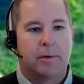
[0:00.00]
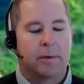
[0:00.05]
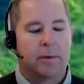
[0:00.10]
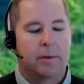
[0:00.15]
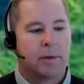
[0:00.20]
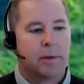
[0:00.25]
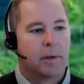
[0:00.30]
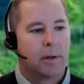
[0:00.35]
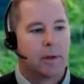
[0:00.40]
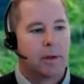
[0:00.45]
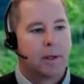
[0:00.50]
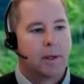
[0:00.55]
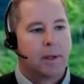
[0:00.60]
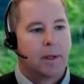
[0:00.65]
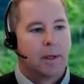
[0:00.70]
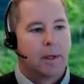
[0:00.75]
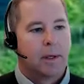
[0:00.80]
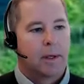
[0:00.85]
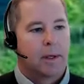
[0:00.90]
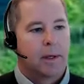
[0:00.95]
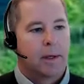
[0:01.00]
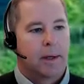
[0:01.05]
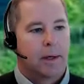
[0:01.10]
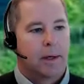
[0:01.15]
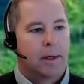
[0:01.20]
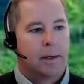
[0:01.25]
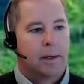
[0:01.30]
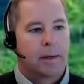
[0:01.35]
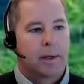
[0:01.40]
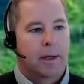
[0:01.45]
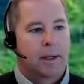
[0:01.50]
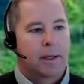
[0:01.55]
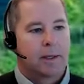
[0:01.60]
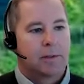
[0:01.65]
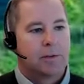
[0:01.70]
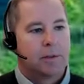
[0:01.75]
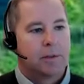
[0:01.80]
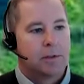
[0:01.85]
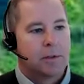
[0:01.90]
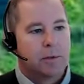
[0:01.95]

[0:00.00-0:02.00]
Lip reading: And I guess in